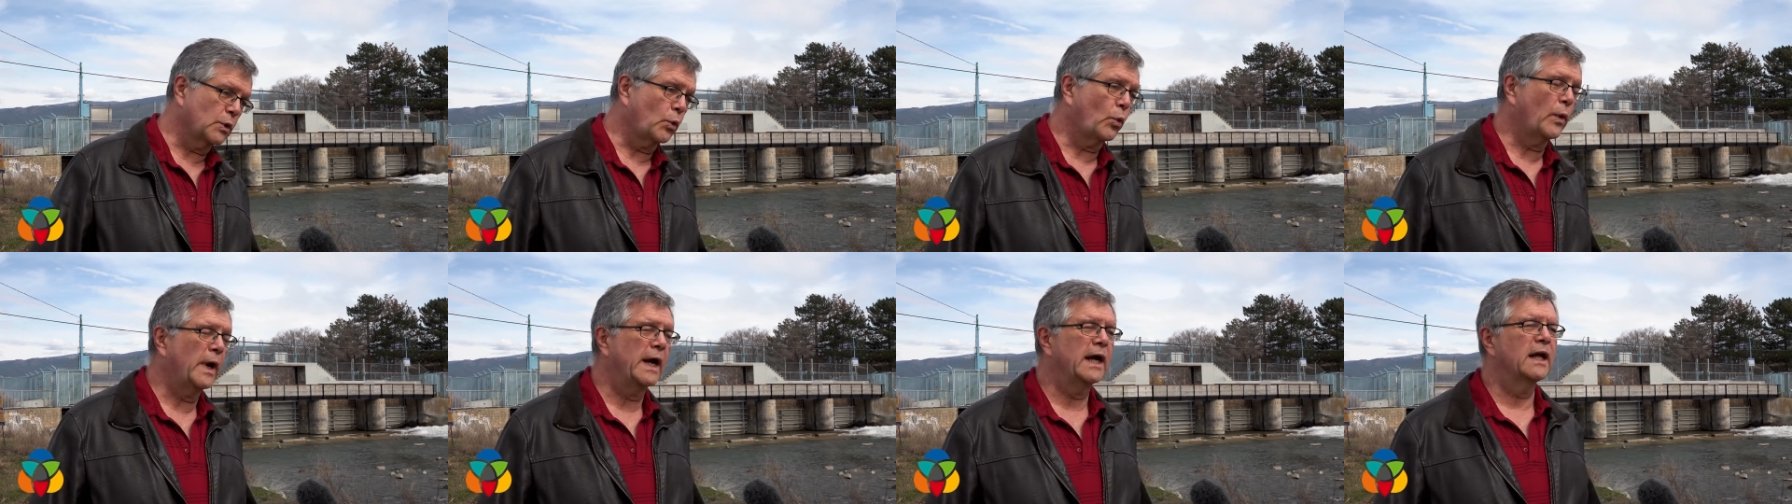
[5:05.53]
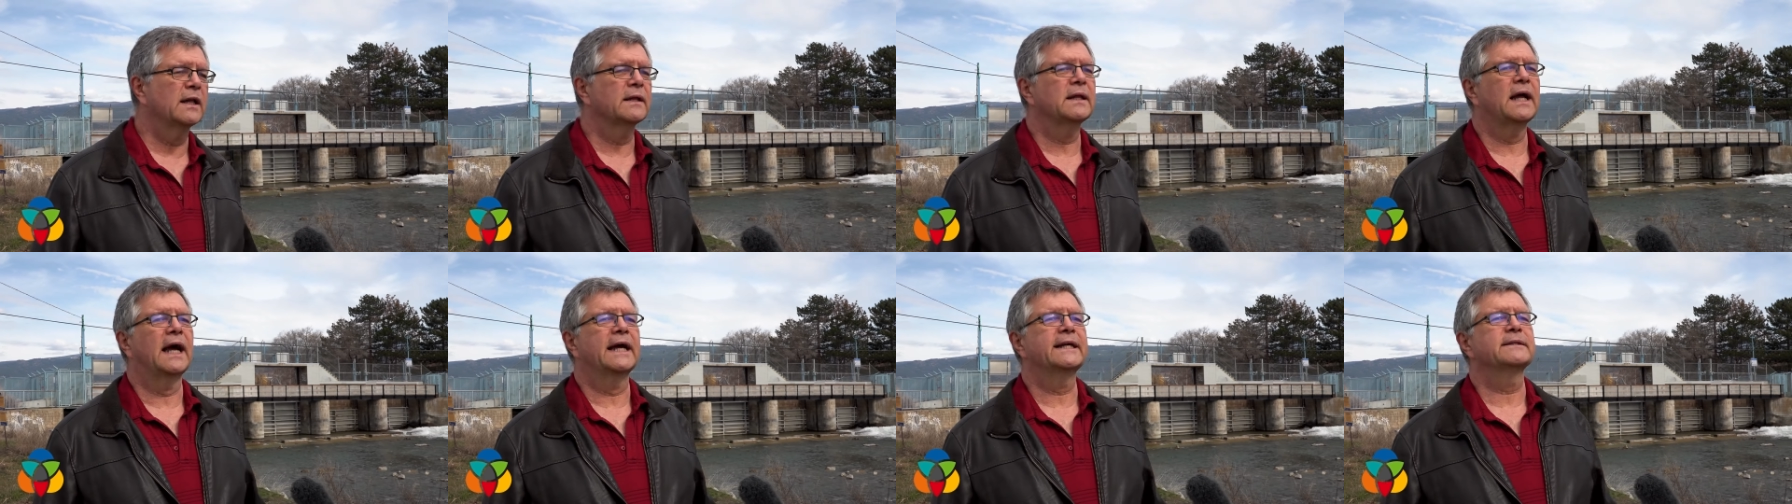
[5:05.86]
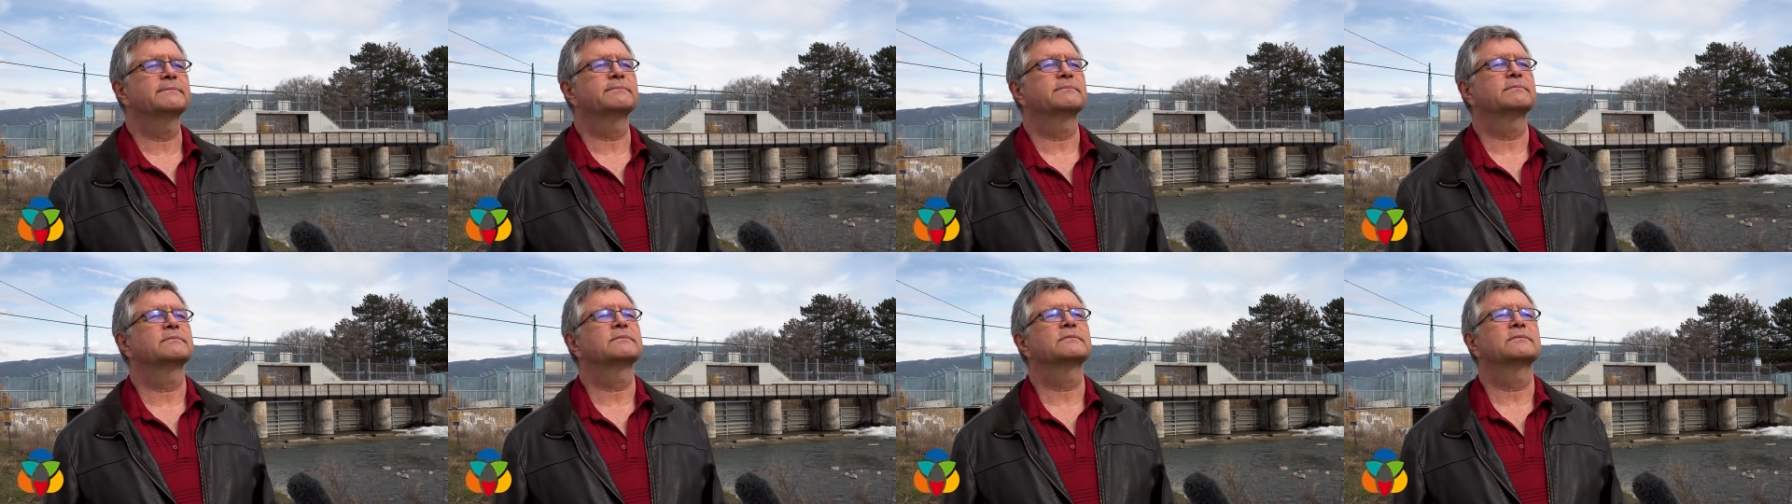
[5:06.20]
Well, I
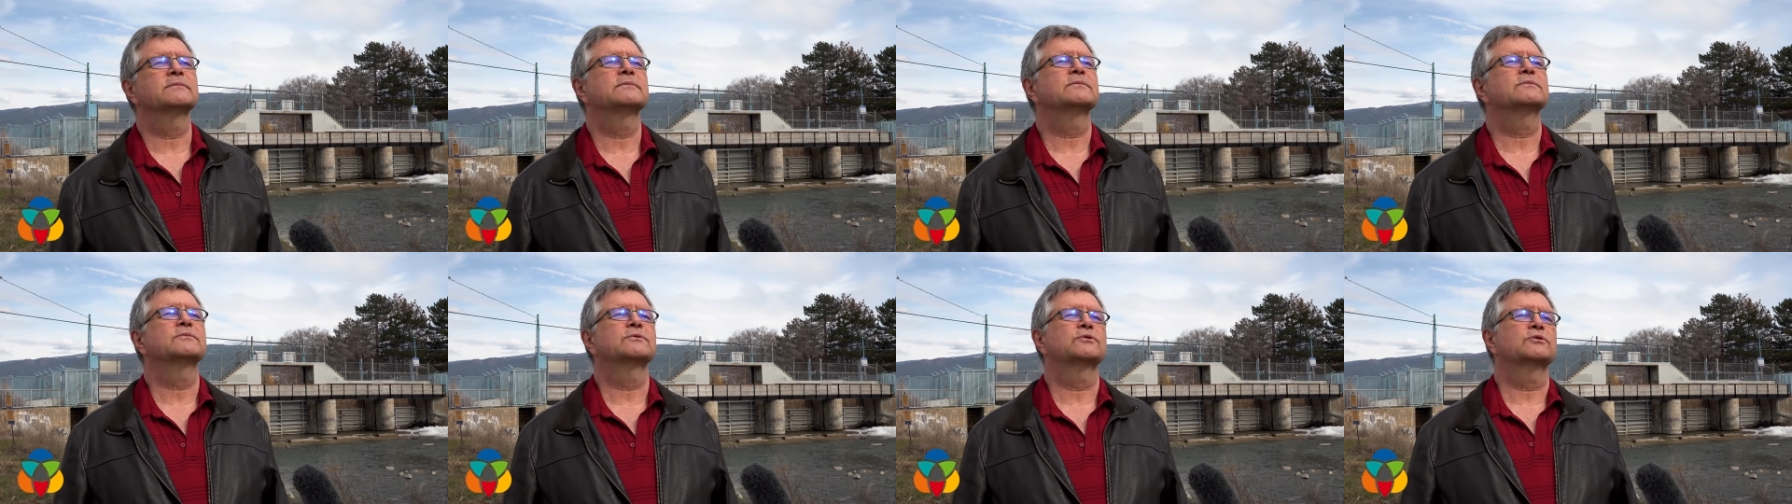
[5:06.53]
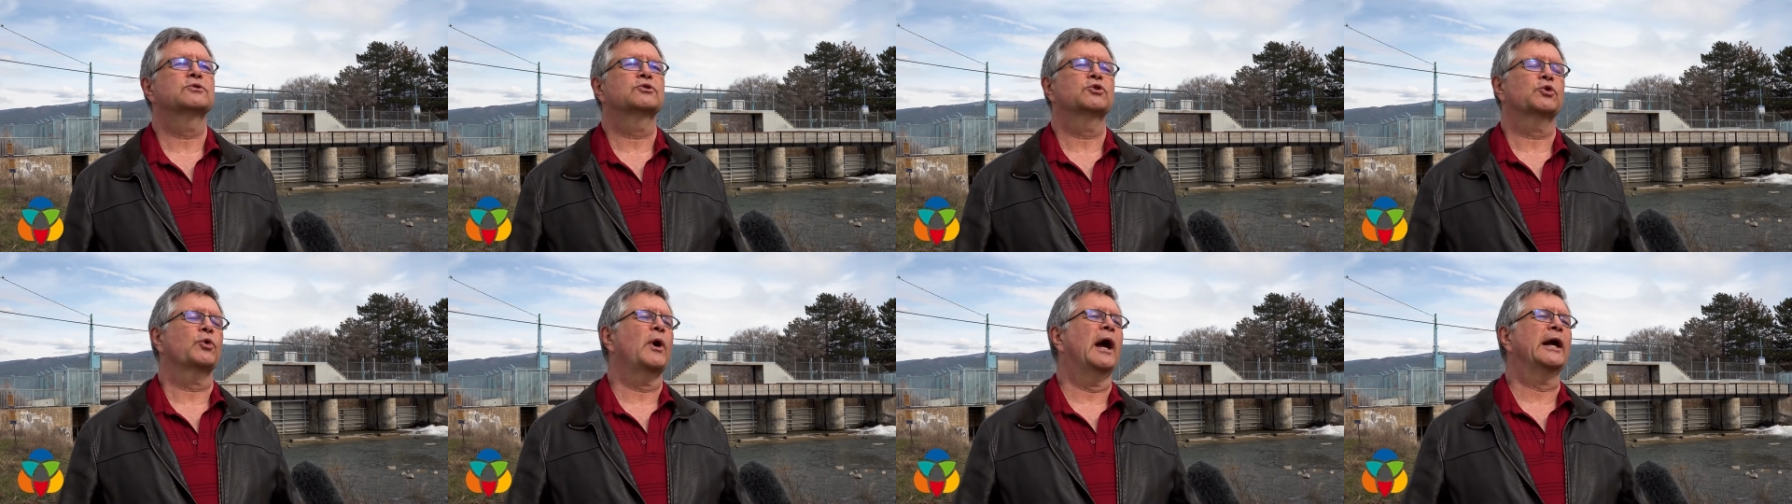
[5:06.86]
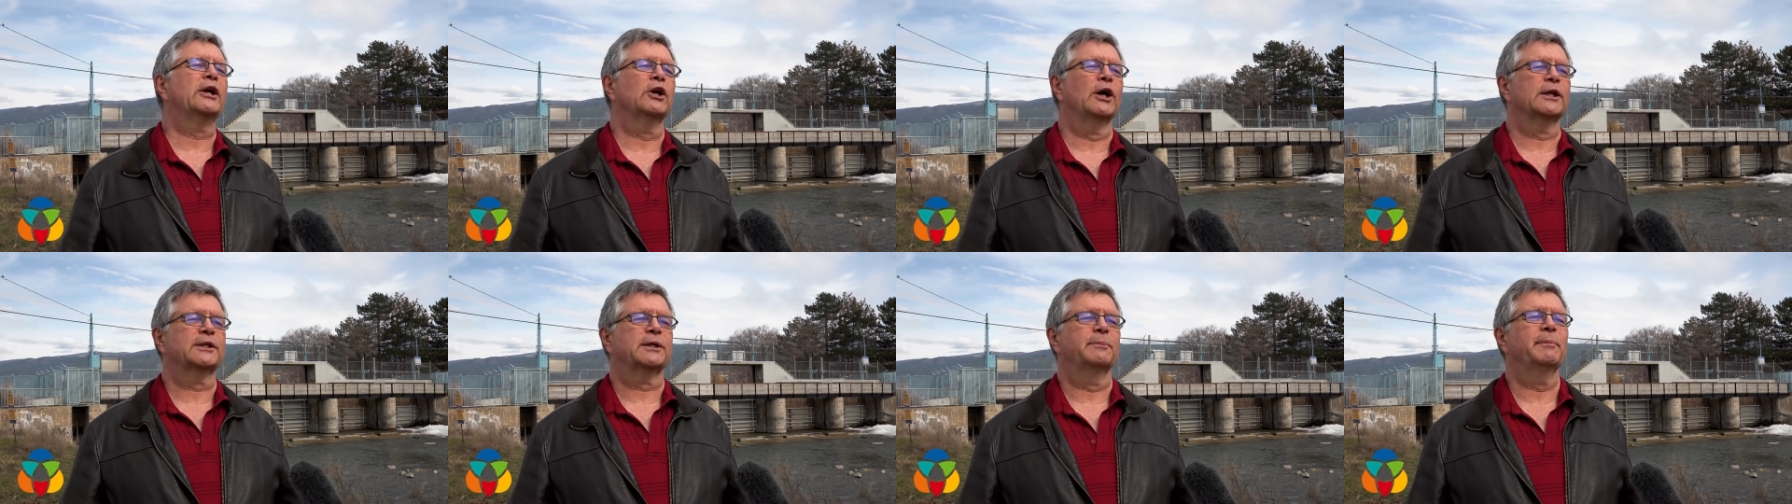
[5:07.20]

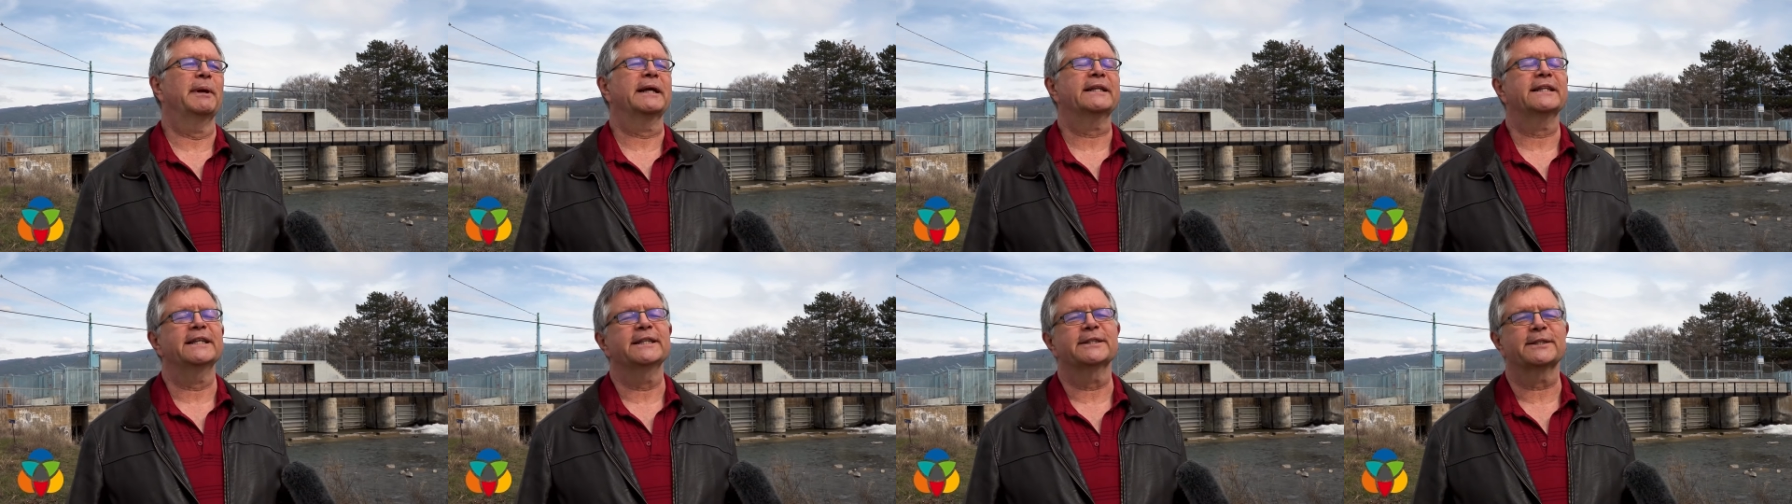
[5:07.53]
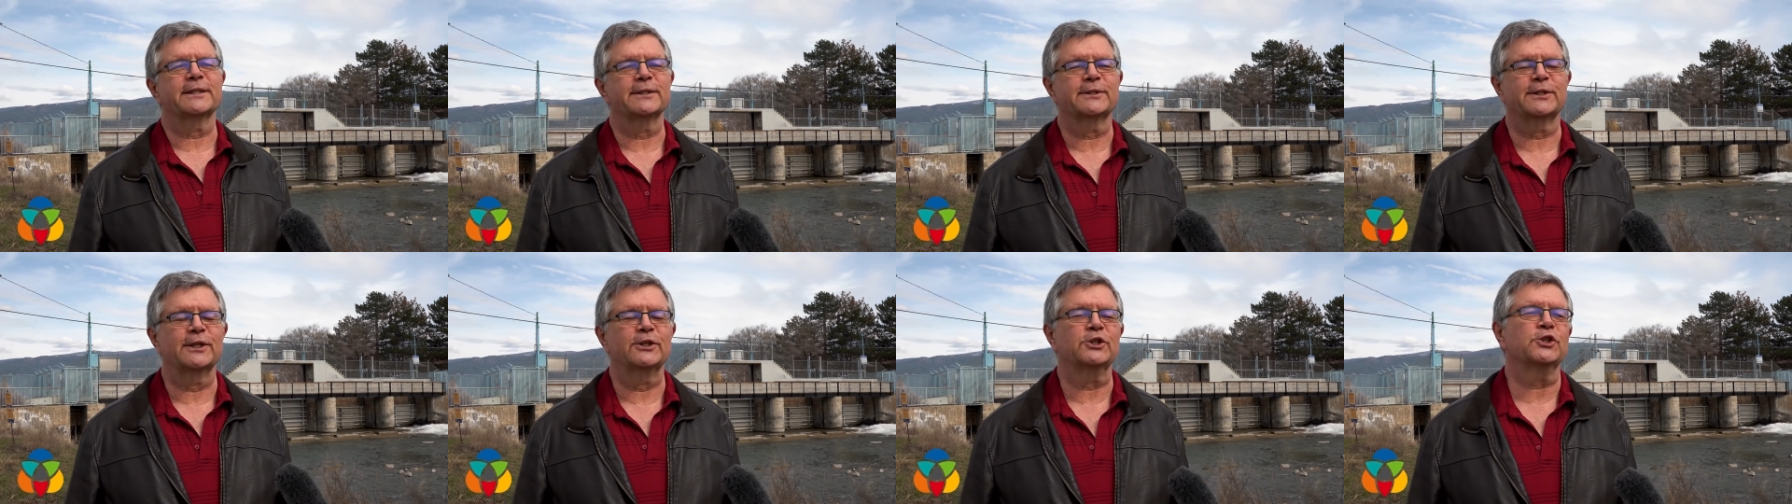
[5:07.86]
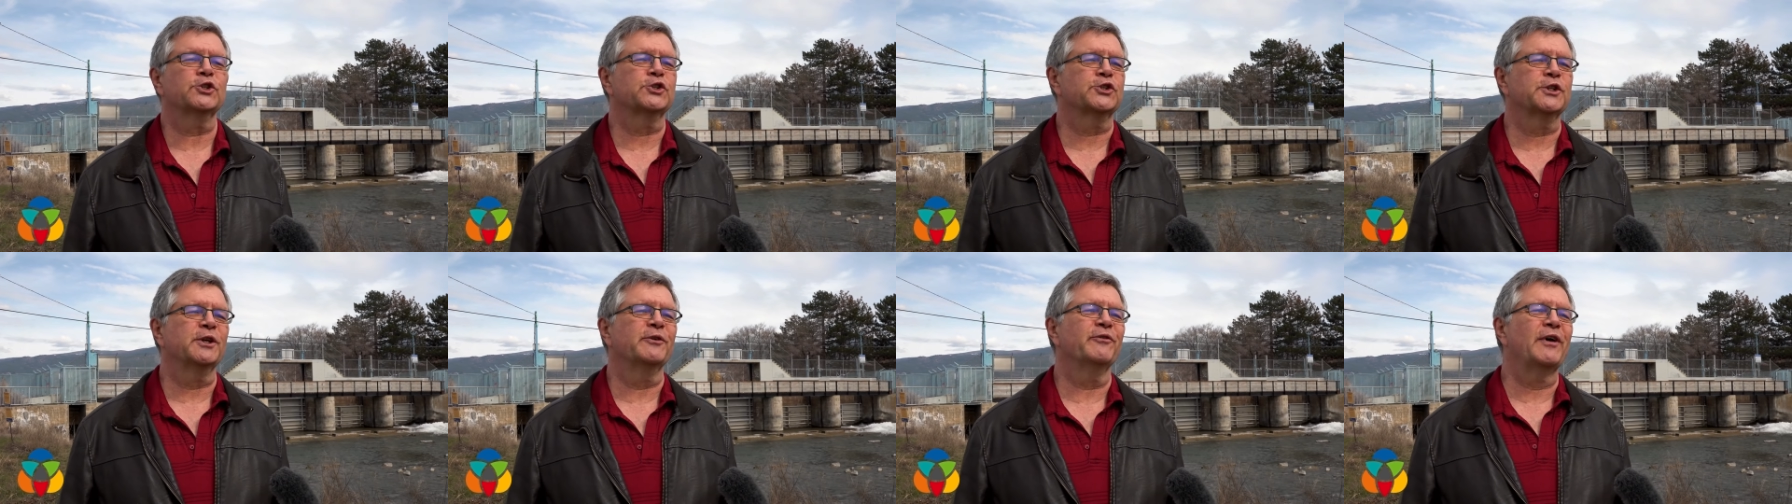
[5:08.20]
try not to make these
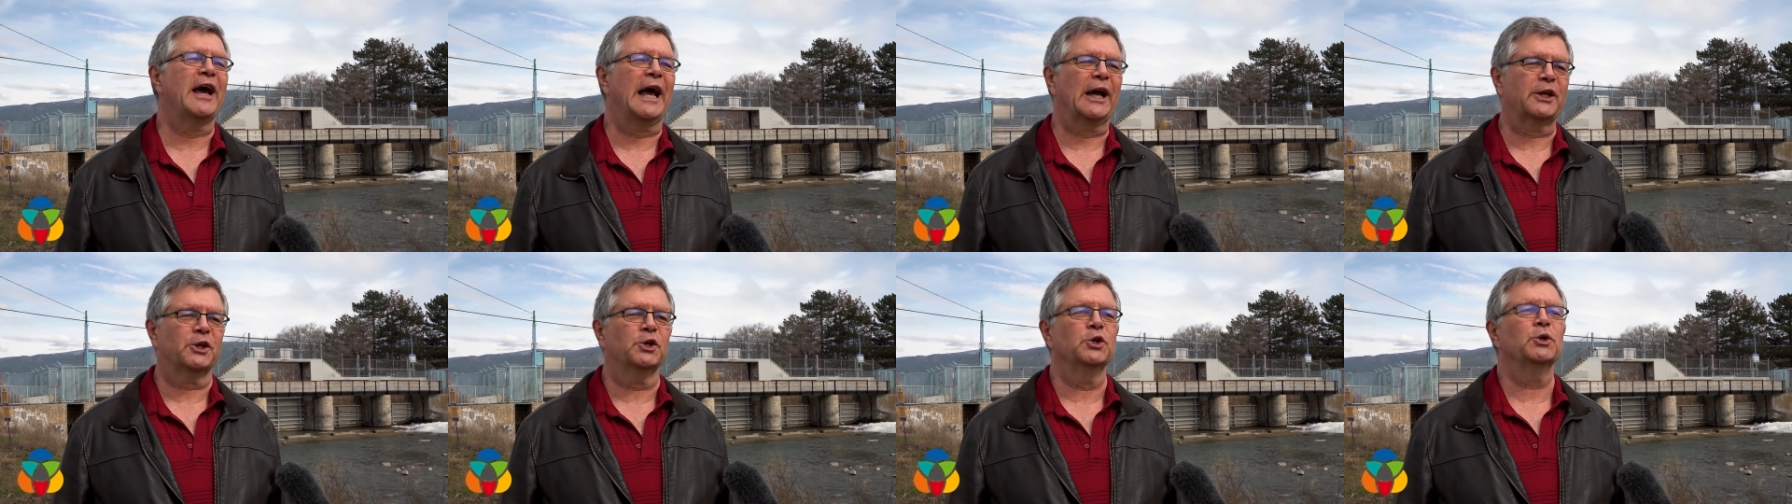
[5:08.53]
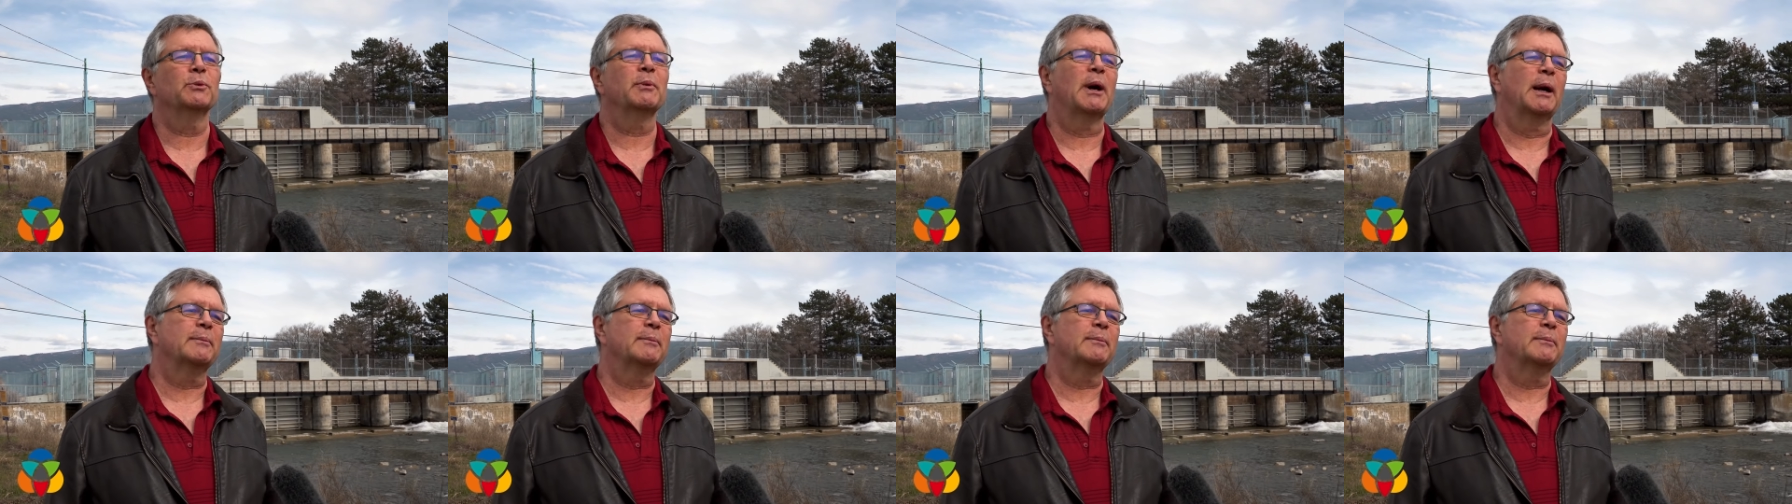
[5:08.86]
decisions in a vacuum.